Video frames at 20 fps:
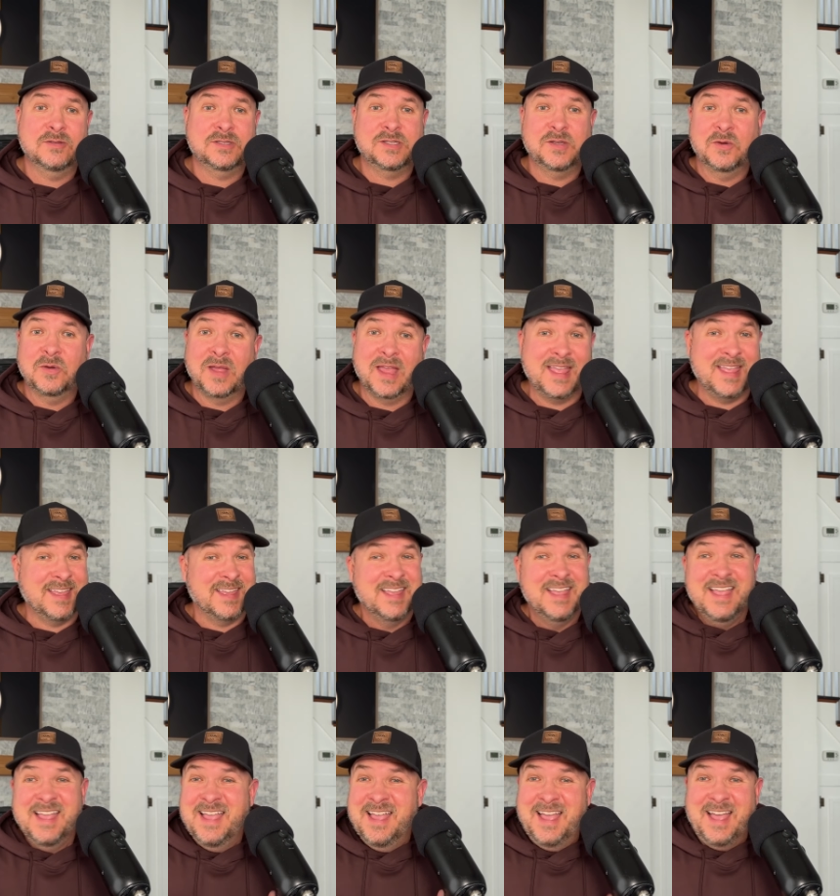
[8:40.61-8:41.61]
So
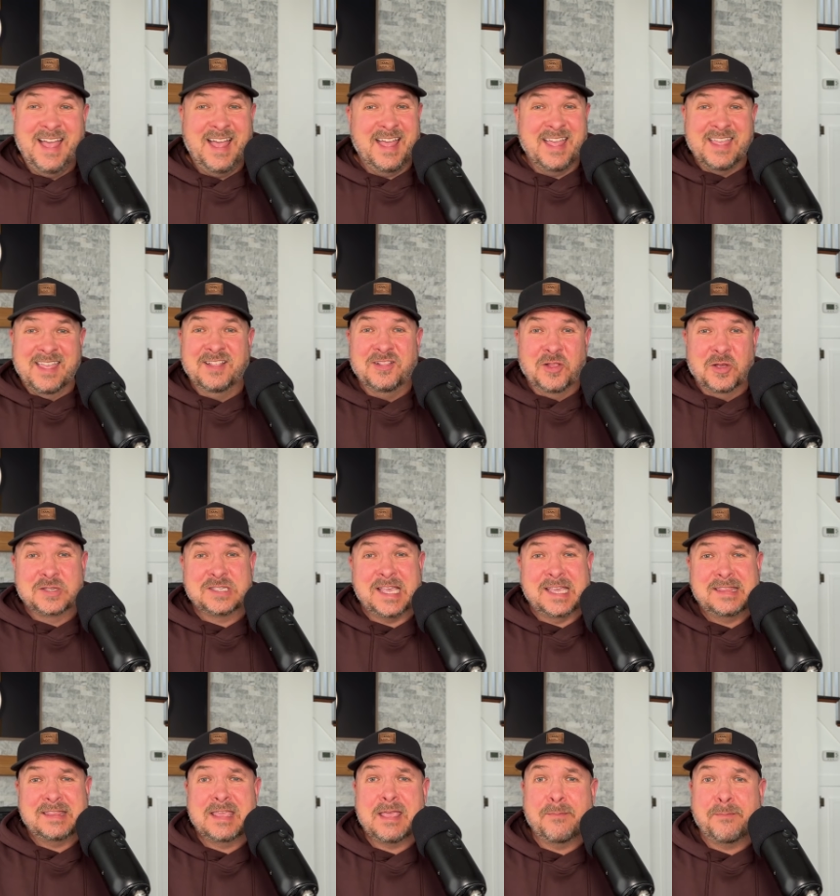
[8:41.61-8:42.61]
it looks
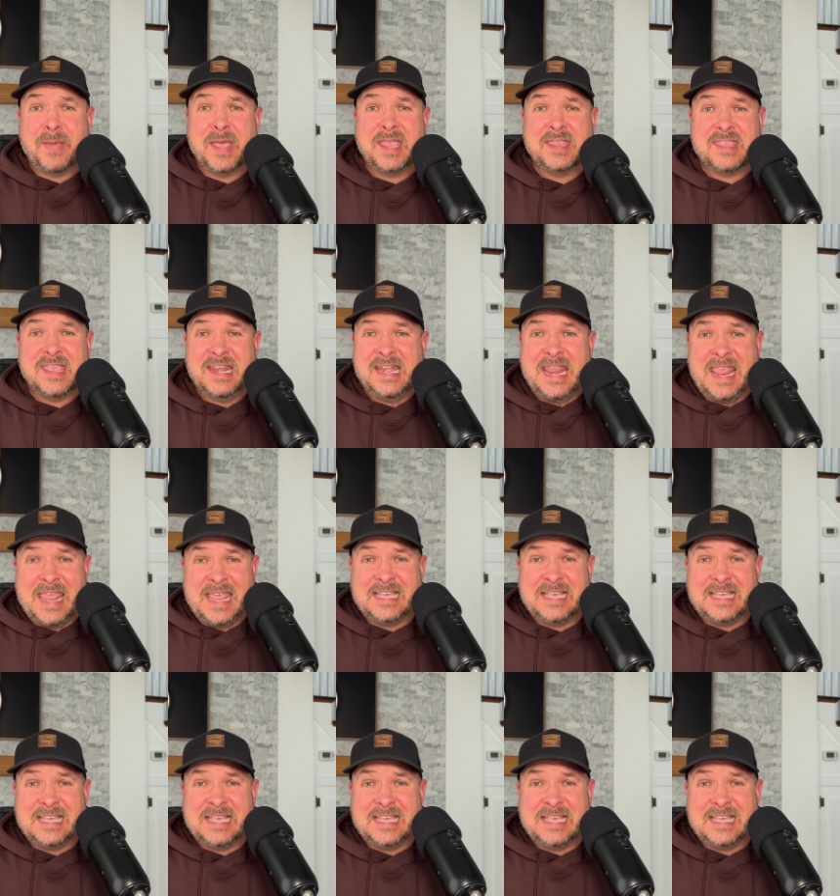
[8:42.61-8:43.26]
like the opinion